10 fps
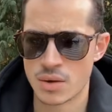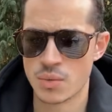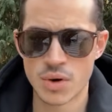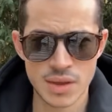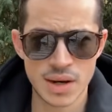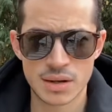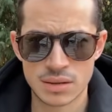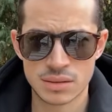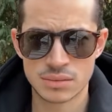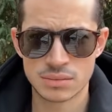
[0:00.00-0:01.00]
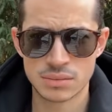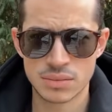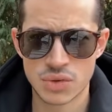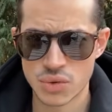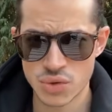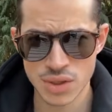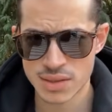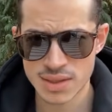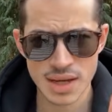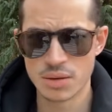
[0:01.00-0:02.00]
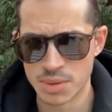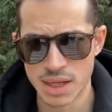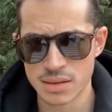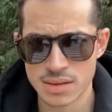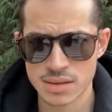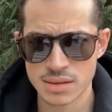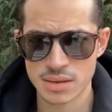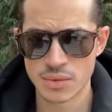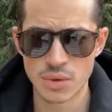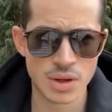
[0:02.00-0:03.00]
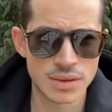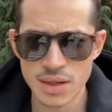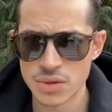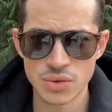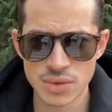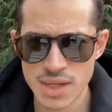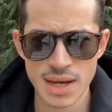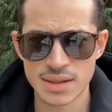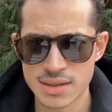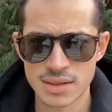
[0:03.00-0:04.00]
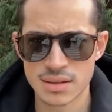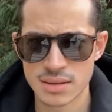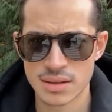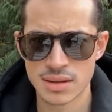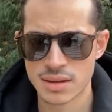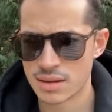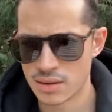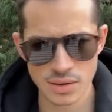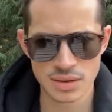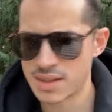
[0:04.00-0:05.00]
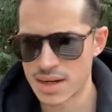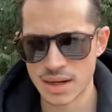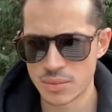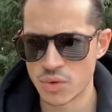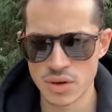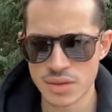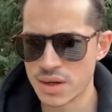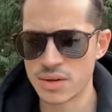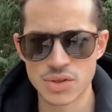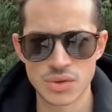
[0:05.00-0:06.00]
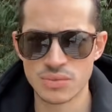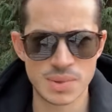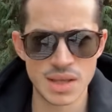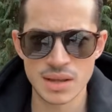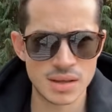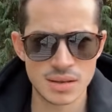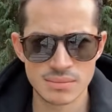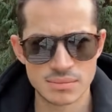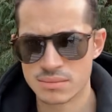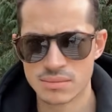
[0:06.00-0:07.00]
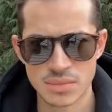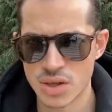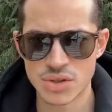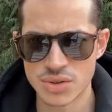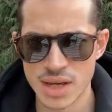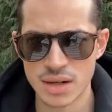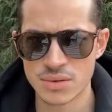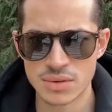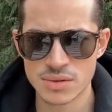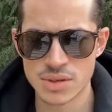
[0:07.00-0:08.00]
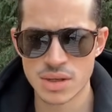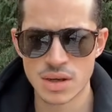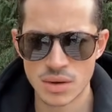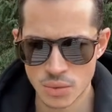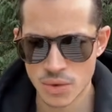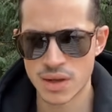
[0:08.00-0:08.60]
We're there to just set up dates. We're not there to text all the time. We're not there to be entertainers. We're